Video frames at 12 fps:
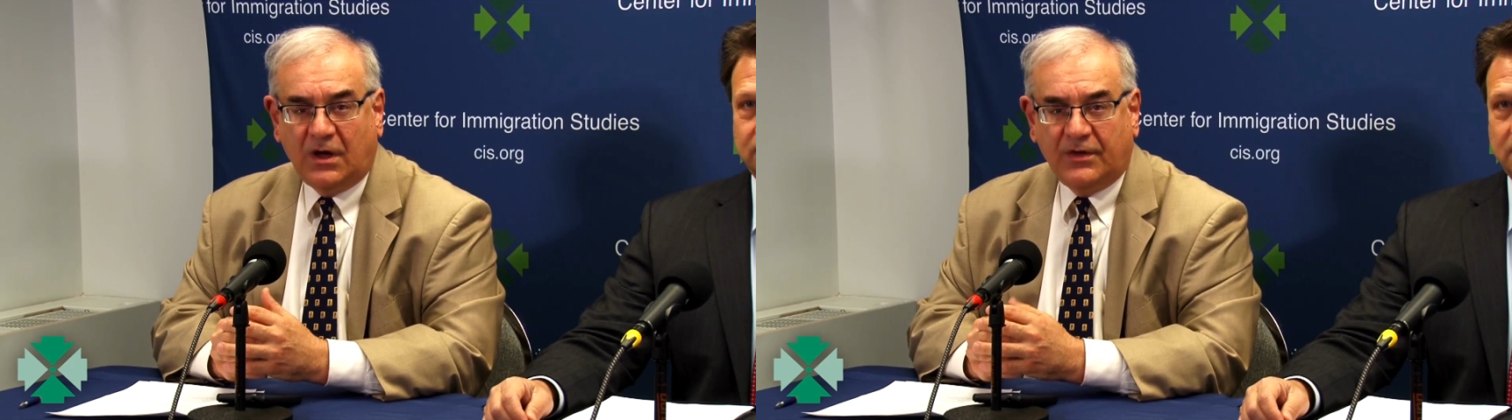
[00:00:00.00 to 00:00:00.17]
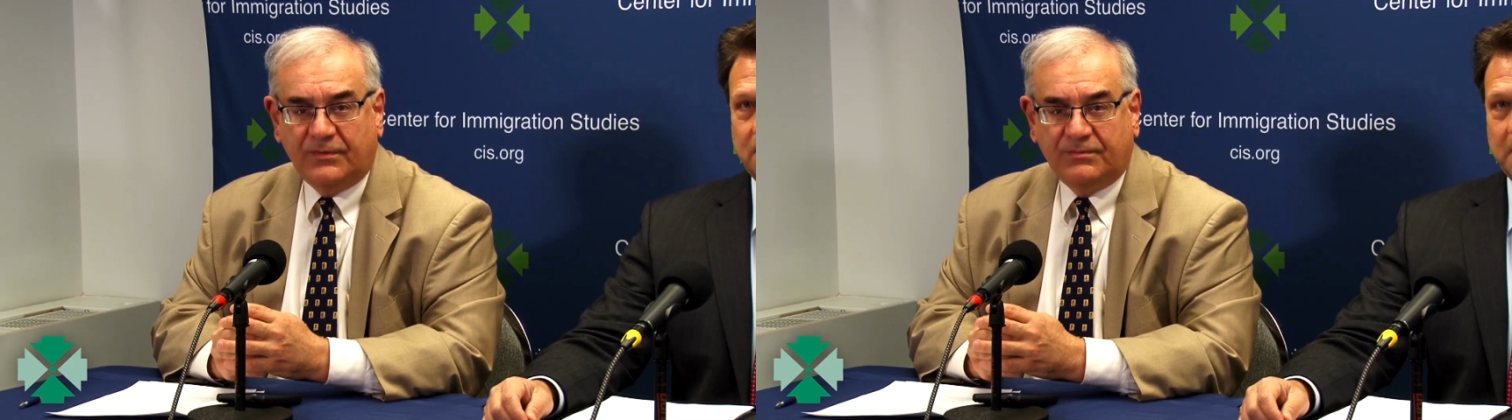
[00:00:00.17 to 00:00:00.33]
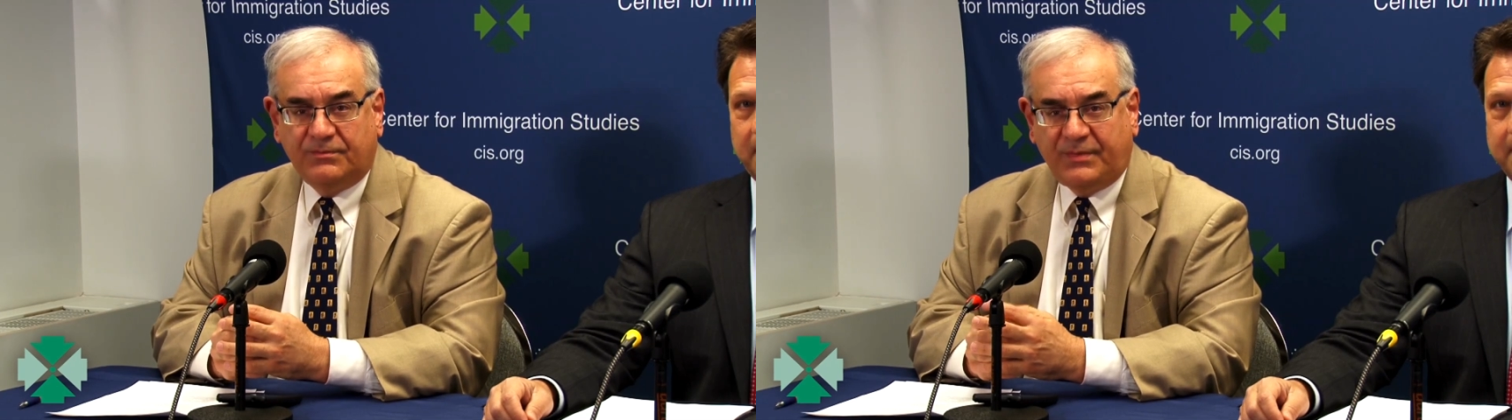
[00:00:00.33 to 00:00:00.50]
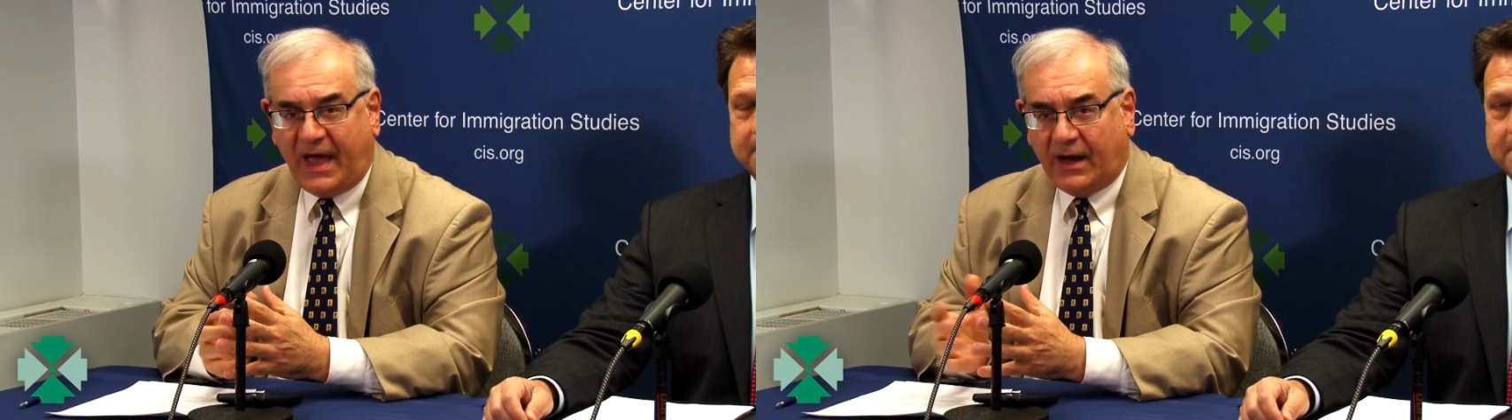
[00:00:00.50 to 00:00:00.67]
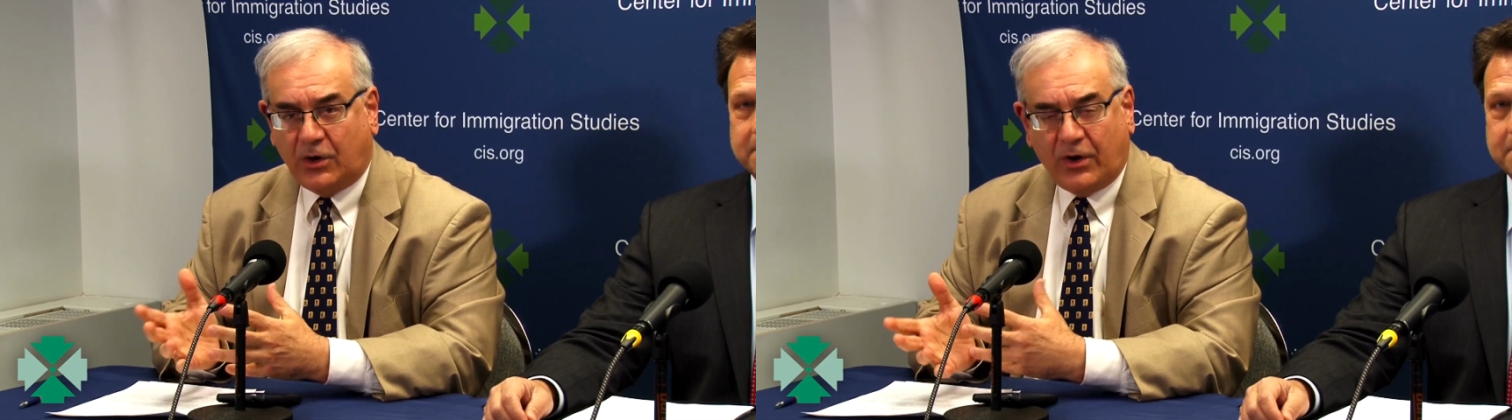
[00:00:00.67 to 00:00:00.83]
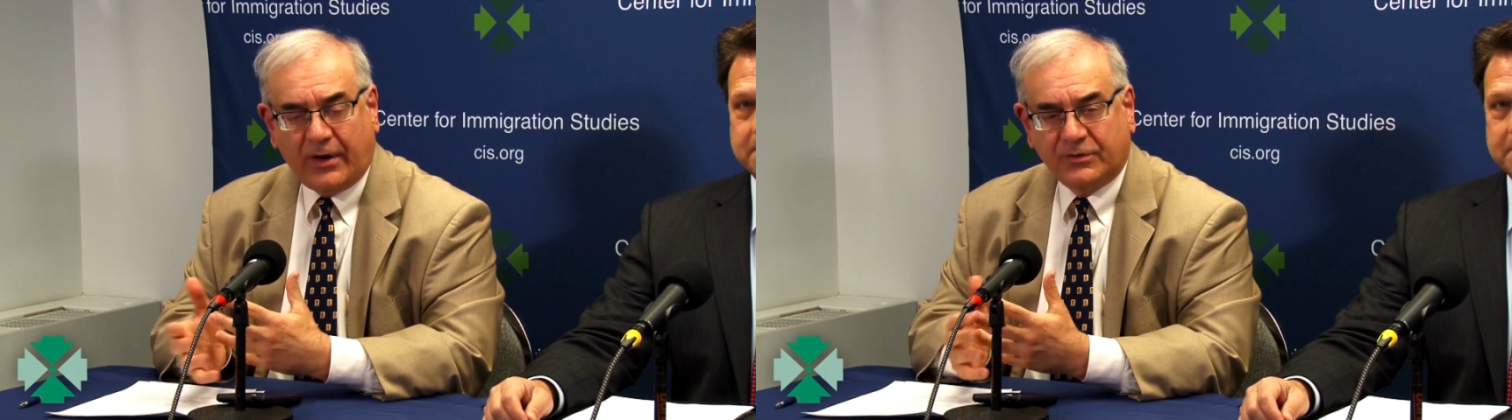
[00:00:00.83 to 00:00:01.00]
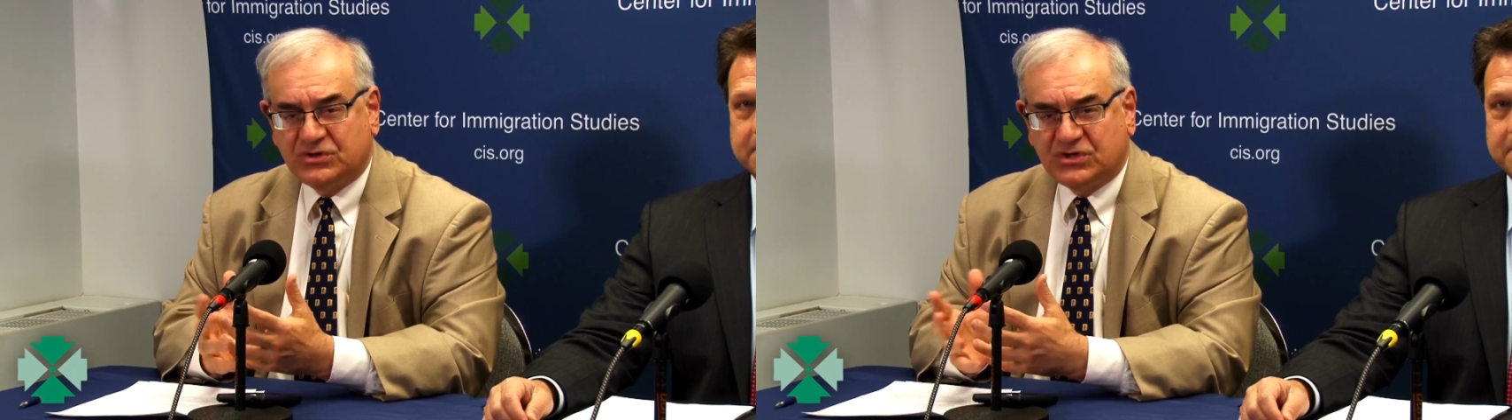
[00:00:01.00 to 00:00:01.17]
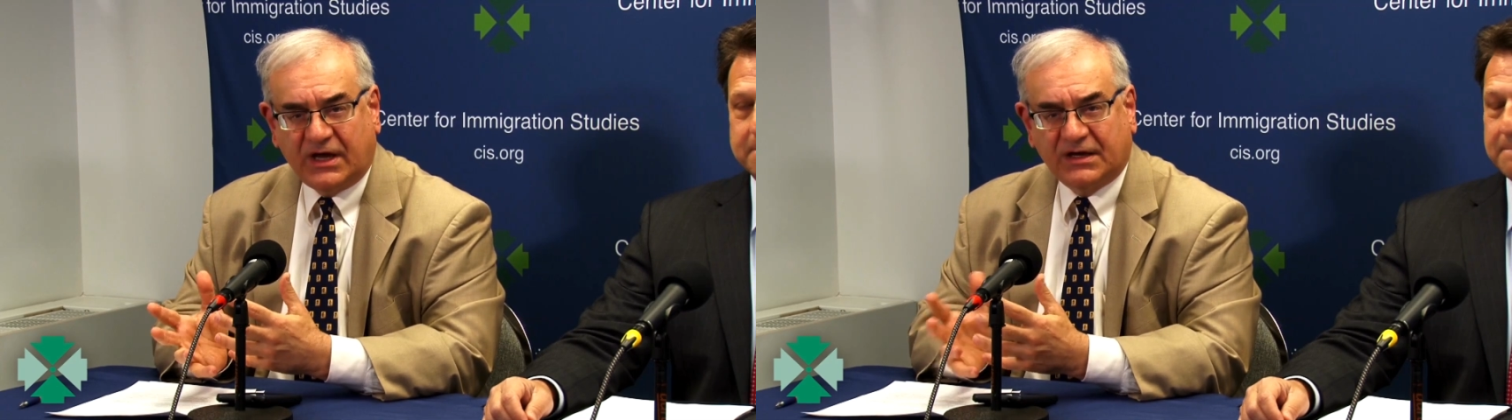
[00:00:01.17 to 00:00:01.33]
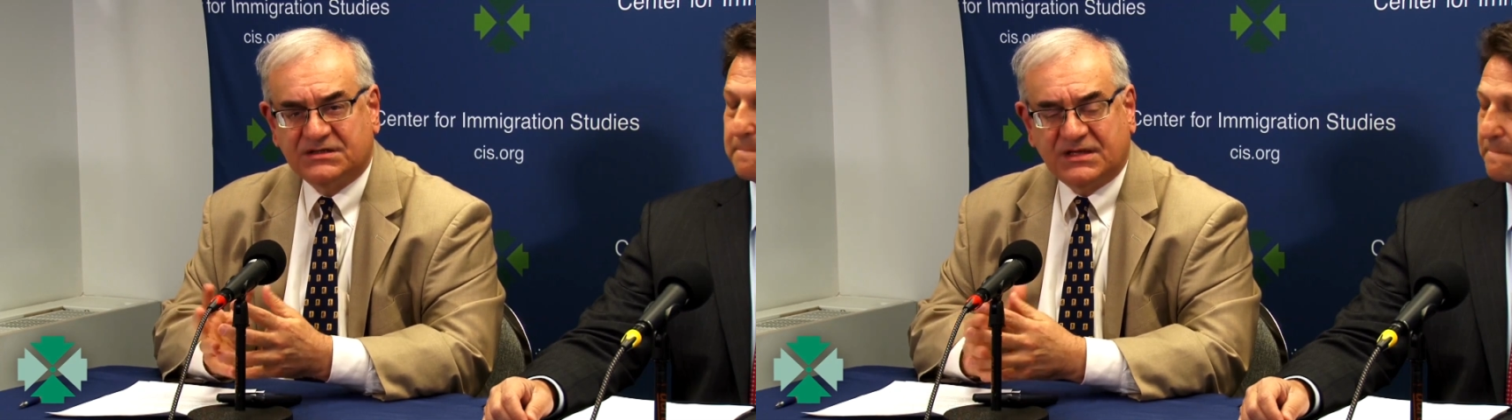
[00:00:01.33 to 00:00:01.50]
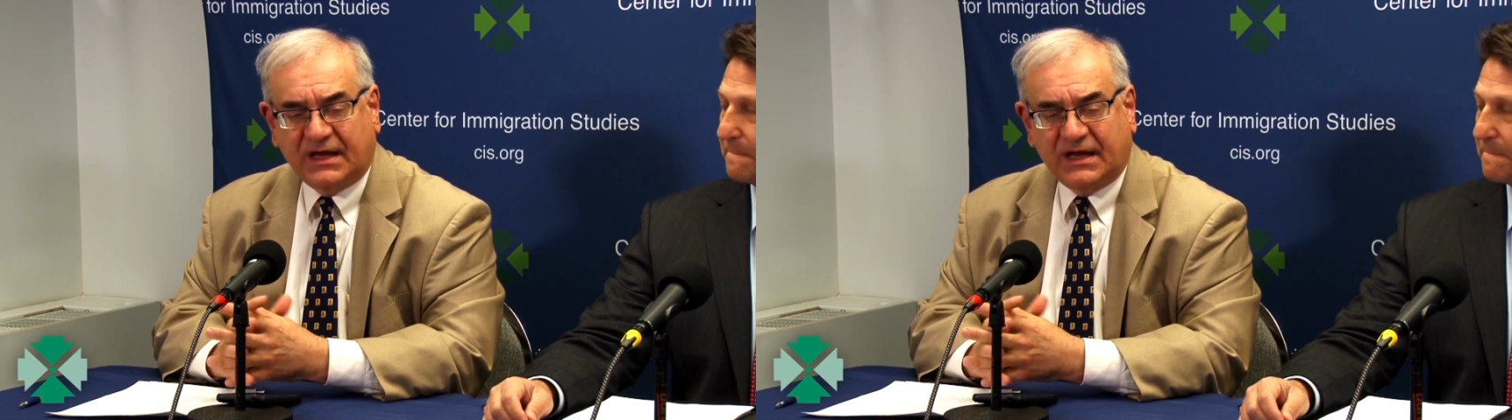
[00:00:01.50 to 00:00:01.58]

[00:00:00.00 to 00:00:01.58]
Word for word: uh, background checks,